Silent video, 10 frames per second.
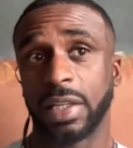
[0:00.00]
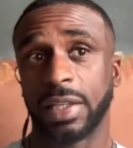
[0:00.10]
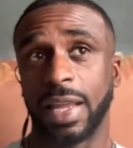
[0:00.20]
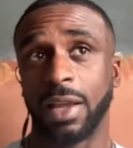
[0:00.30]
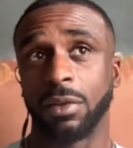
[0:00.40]

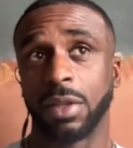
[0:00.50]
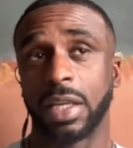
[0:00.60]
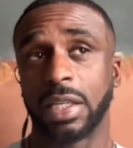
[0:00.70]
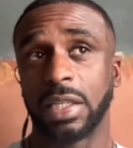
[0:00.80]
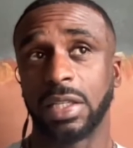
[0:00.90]
And now
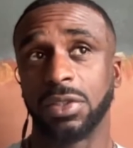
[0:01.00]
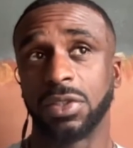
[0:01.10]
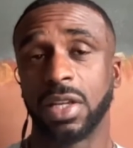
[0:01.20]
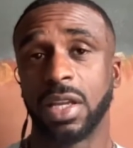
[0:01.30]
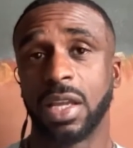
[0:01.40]
that
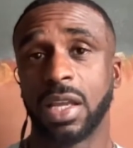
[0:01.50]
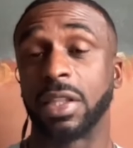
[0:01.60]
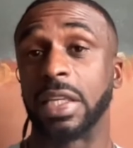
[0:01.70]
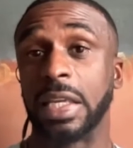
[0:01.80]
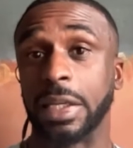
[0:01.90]
he's
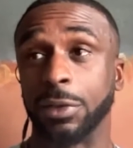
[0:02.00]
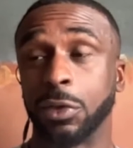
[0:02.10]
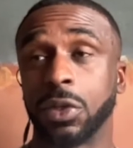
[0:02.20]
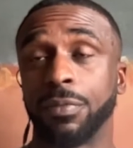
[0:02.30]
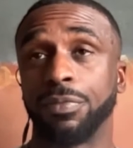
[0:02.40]
at the end,